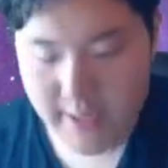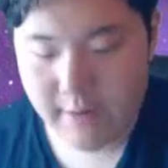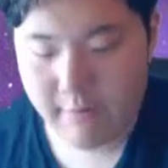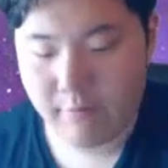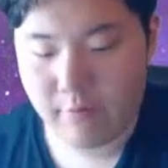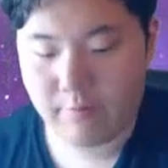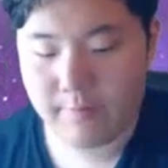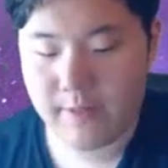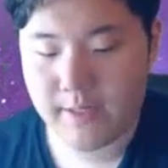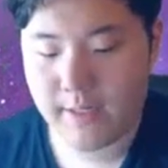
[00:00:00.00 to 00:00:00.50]
that
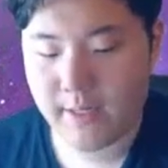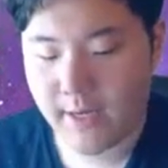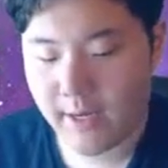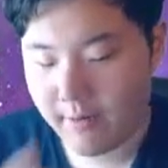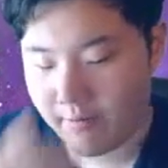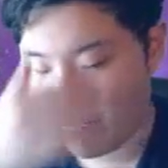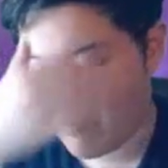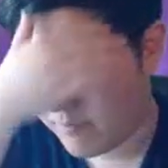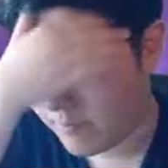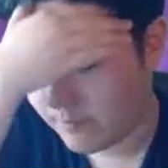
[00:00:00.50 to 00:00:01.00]
will be the
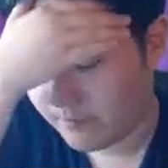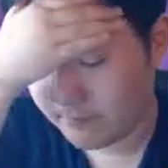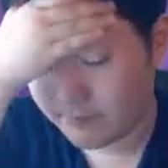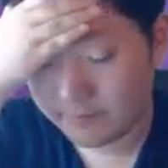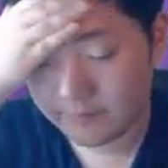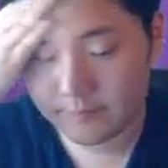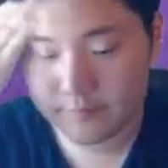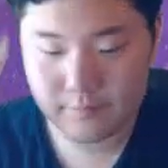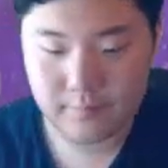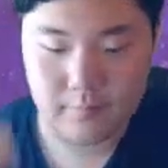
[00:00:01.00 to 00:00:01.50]
game.
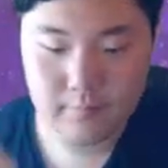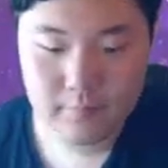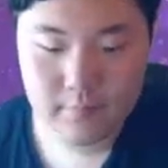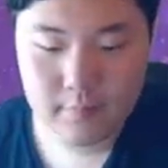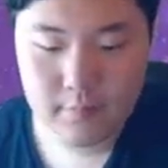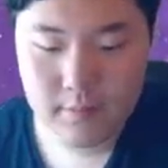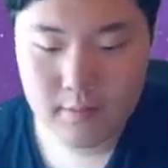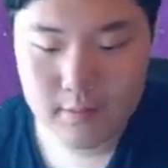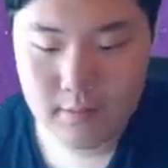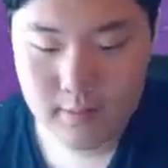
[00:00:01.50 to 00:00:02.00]

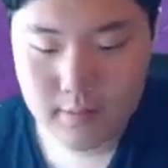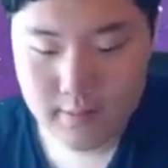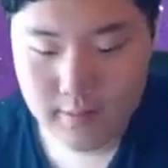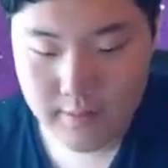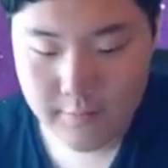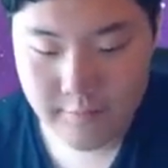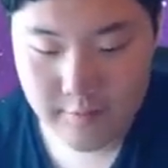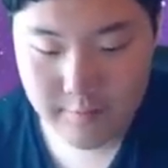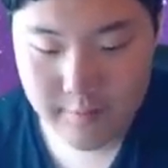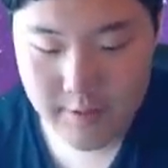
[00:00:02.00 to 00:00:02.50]

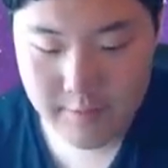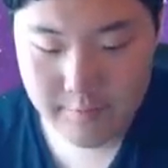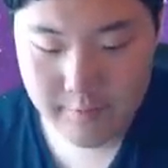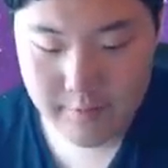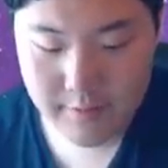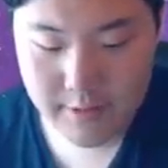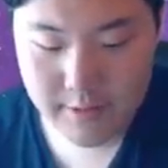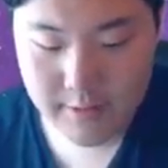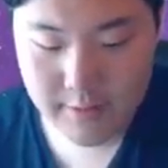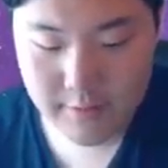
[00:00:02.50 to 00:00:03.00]
Nothing my
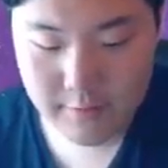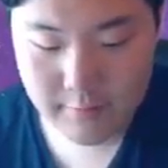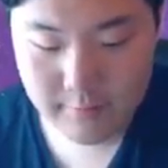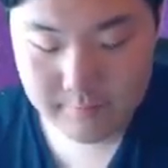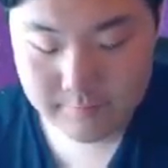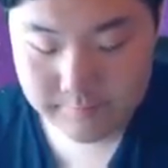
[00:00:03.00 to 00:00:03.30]
opponent can do.